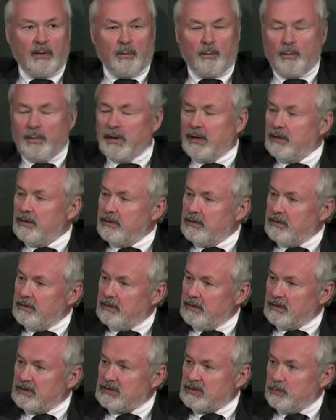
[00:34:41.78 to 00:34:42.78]
by
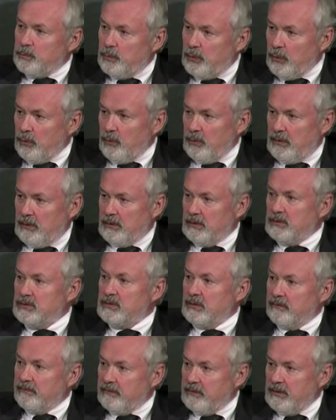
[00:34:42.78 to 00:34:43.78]
the experience
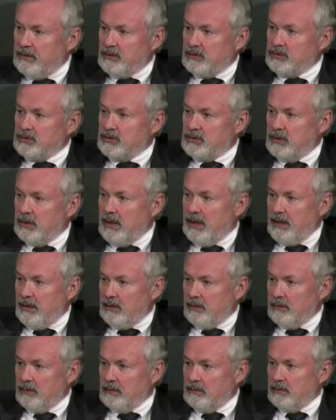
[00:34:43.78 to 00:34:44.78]
of each
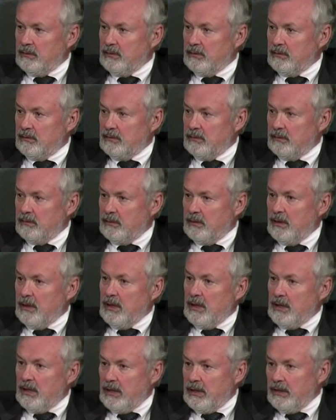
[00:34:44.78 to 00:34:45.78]
child
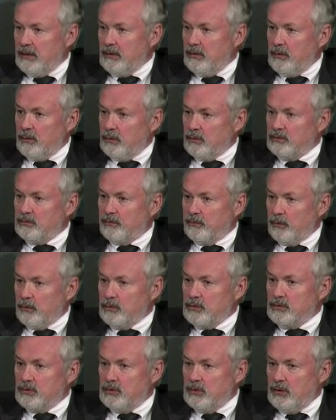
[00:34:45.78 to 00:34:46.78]
in those
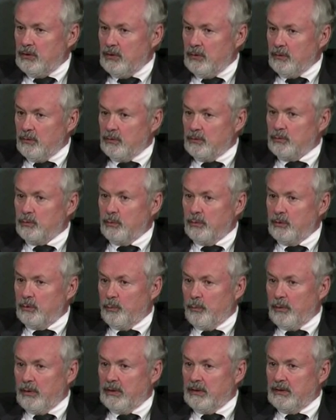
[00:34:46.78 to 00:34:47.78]
first years when the
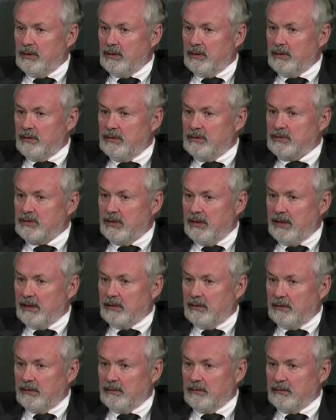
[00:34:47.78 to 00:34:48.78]
brain is
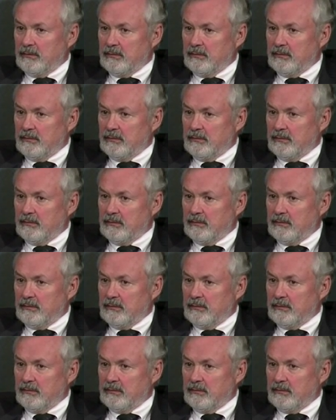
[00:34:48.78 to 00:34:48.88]
connecting.